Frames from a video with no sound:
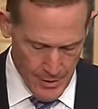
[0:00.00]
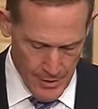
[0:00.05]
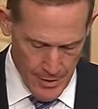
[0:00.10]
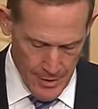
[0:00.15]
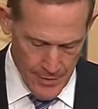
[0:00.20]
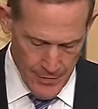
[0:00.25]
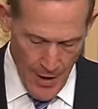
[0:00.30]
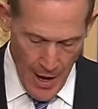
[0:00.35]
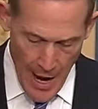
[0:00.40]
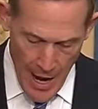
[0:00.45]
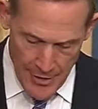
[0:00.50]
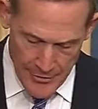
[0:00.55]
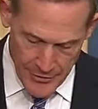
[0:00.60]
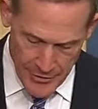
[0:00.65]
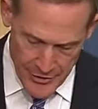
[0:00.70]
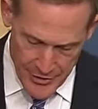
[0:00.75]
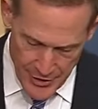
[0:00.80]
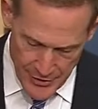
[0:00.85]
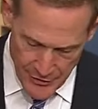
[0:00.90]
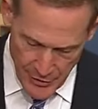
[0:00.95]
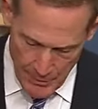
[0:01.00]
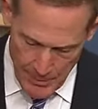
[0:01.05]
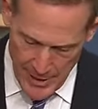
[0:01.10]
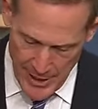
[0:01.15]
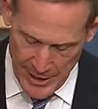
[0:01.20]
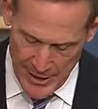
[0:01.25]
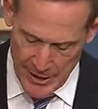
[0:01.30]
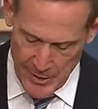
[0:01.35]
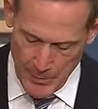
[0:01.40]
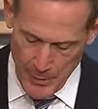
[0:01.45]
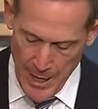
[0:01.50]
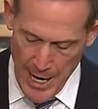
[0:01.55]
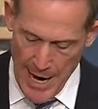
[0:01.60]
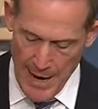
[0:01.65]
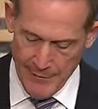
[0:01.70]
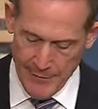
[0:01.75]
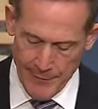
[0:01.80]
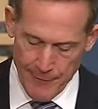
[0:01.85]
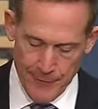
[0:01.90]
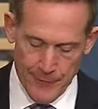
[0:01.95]
The hostages are being deprived
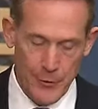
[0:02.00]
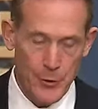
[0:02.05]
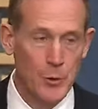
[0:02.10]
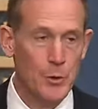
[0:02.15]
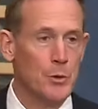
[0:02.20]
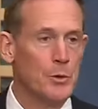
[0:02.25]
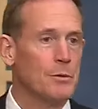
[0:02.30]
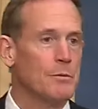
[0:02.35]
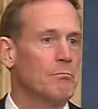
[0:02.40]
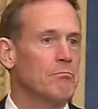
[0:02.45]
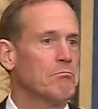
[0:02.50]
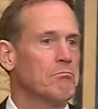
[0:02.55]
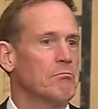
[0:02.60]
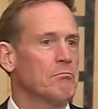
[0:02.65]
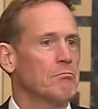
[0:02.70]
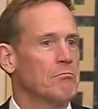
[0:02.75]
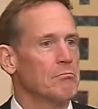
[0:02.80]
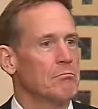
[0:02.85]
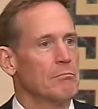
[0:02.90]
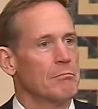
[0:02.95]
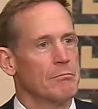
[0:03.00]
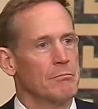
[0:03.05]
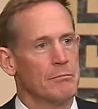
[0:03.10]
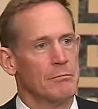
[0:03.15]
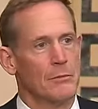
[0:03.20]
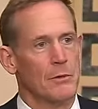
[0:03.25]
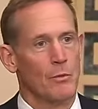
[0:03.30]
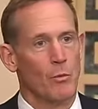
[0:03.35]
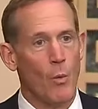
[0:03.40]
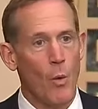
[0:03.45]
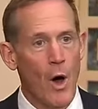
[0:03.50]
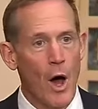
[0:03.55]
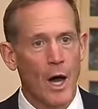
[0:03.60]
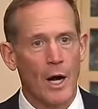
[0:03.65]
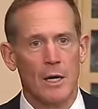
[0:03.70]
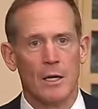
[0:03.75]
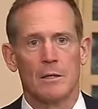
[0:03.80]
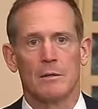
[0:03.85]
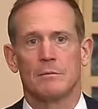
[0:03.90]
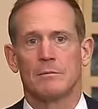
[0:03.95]
of food, of water,
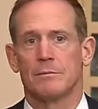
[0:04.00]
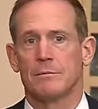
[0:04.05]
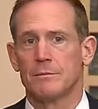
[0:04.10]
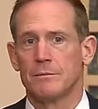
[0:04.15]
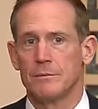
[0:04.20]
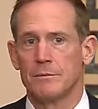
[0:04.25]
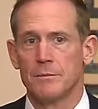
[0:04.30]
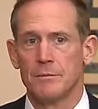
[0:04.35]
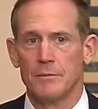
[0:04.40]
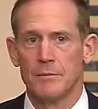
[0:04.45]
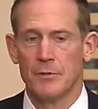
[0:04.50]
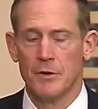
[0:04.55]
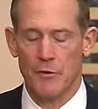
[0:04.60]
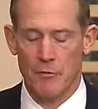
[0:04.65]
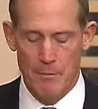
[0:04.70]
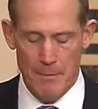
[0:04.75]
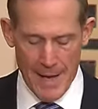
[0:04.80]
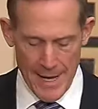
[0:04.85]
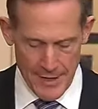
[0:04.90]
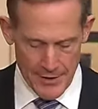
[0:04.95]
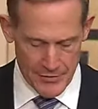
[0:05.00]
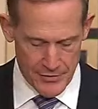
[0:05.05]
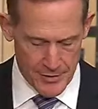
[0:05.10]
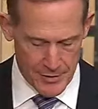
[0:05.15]
of medicine.